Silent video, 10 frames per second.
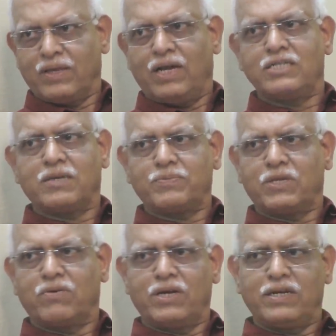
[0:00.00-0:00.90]
and
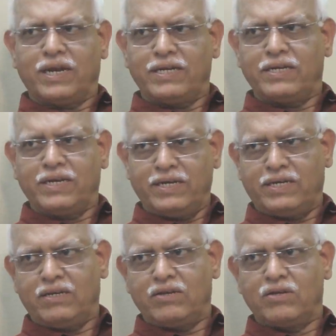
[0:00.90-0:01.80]
subsequently
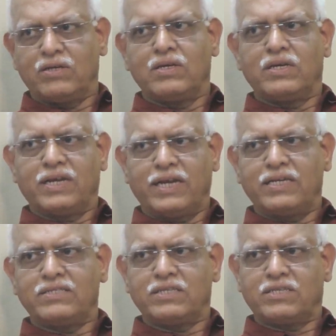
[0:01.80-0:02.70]
1980.
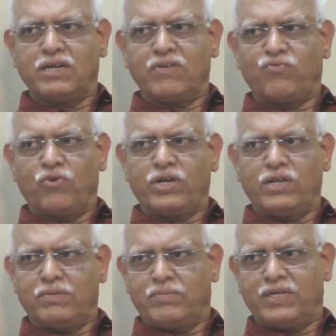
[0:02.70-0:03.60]
1969,
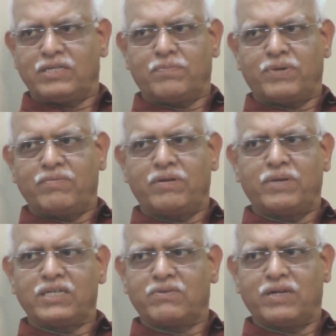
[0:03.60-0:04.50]
14 major private
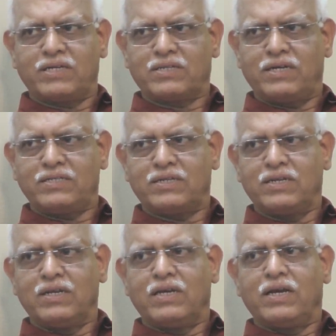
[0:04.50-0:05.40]
banks were nationalized
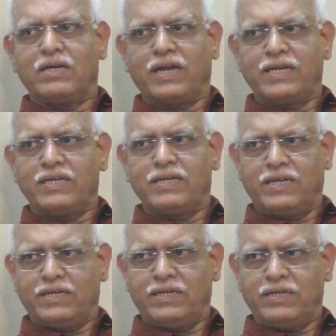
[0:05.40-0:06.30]
and
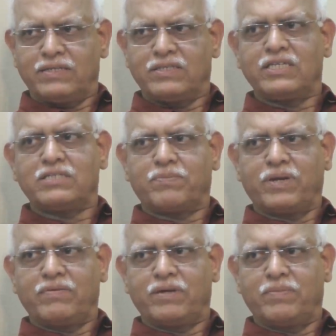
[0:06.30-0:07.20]
1980, 6
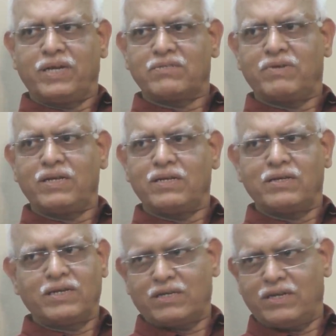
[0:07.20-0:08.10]
private banks were
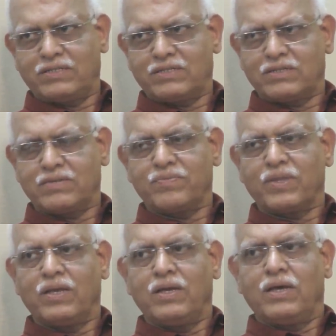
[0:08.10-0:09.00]
nationalized.
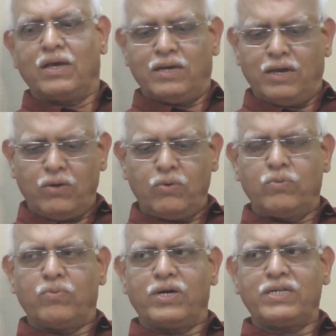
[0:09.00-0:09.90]
Now
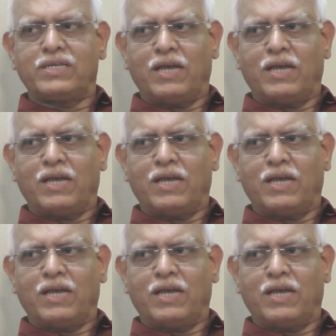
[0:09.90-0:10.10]
what is